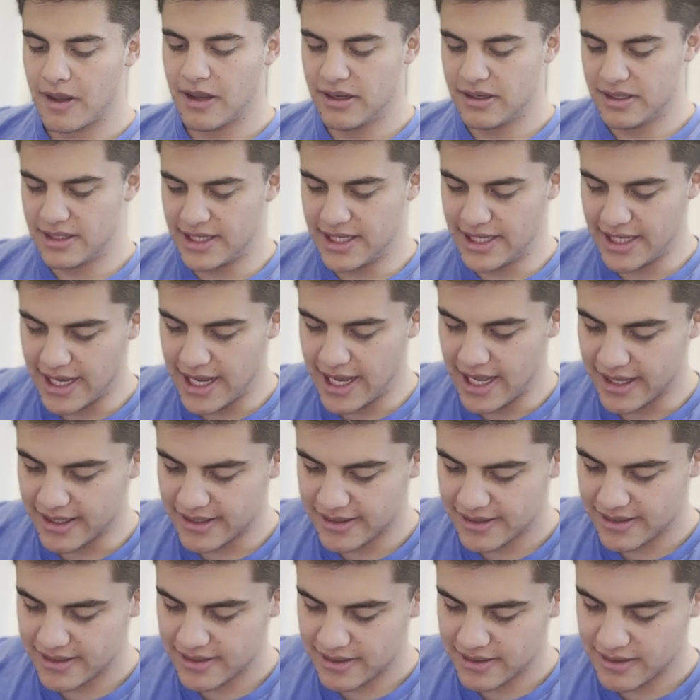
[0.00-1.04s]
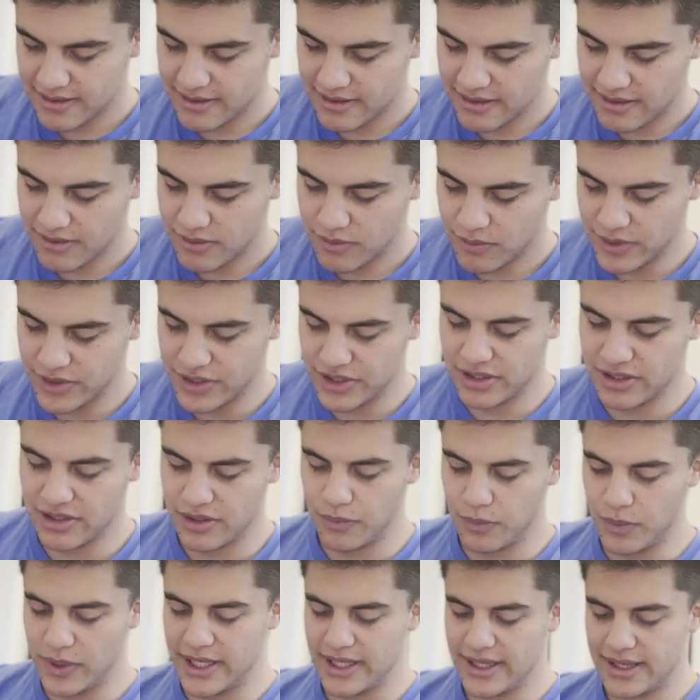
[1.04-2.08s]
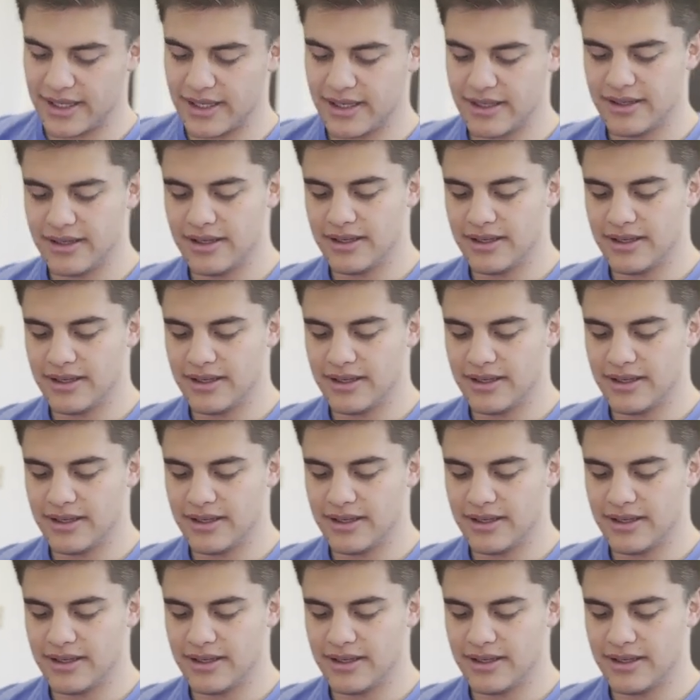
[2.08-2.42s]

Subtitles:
dx, which is the width.